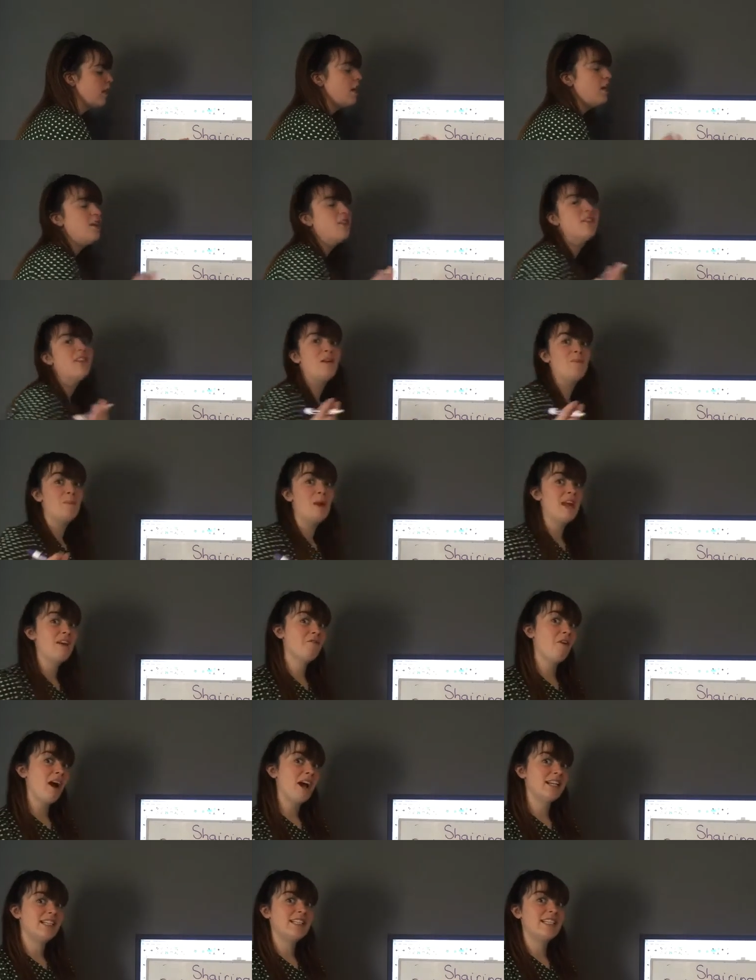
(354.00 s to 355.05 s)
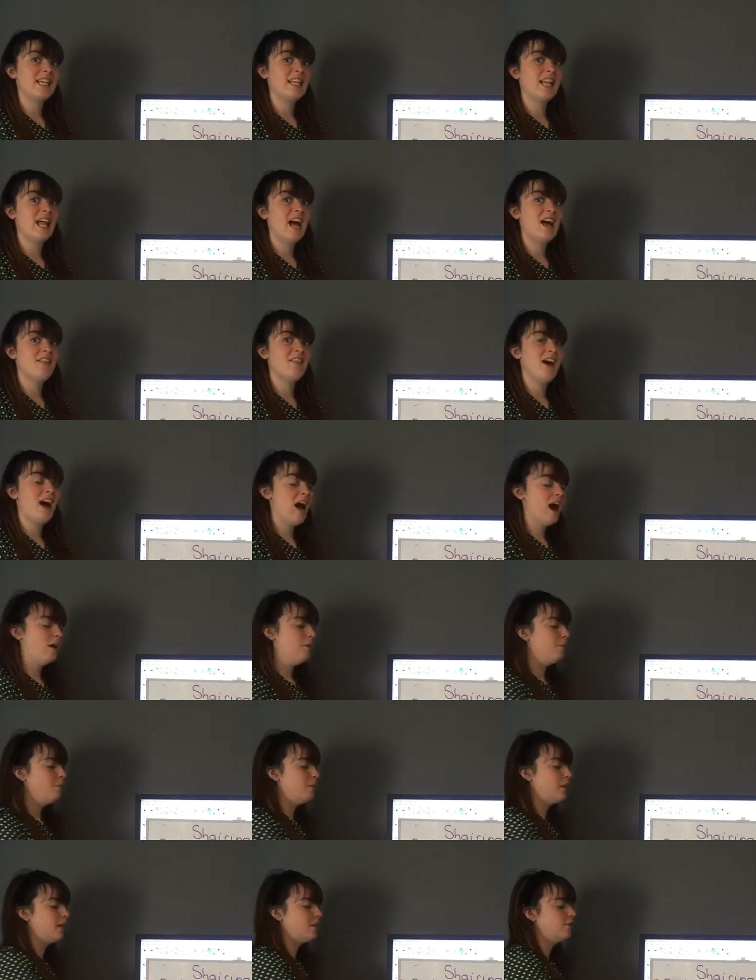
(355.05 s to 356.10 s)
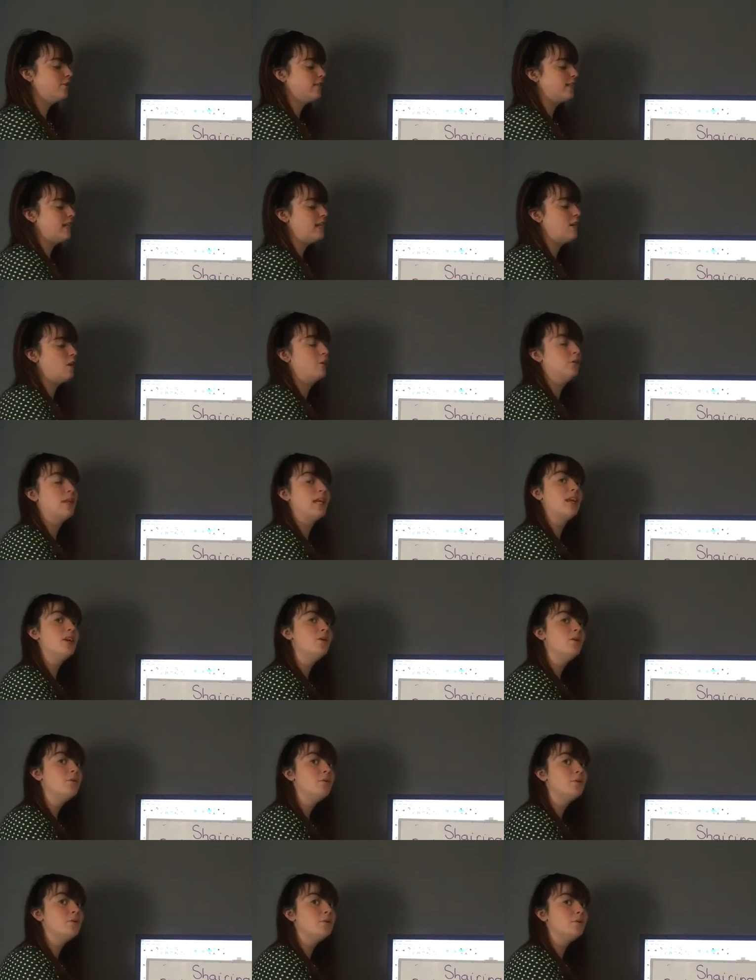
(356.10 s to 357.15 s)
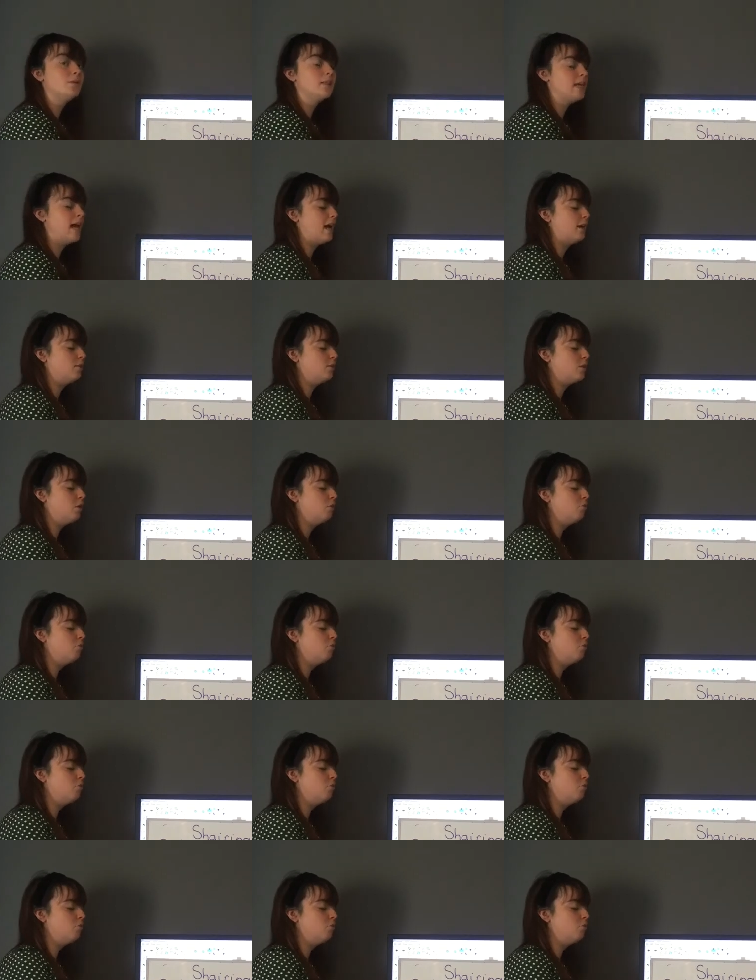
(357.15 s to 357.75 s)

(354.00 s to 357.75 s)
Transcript: They may write it like that because they know the sound. So